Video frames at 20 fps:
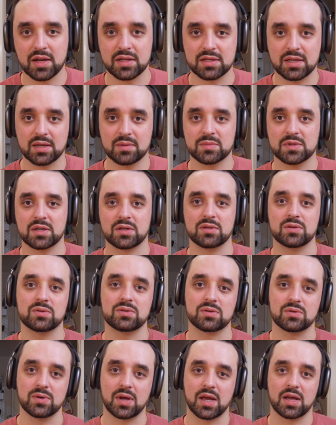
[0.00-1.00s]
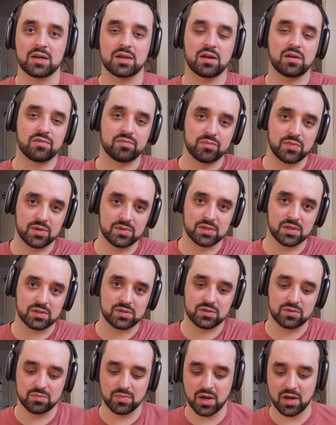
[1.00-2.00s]
of times I use to hand off music
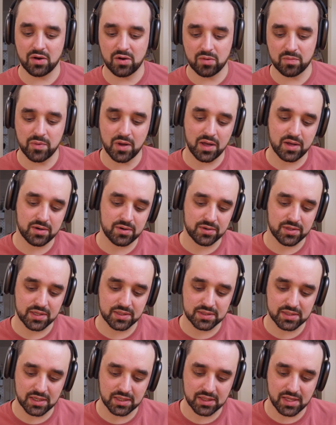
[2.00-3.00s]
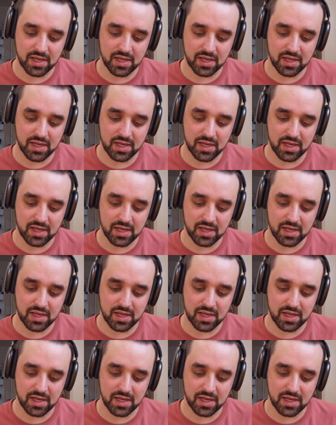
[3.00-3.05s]
to my HomePod or things like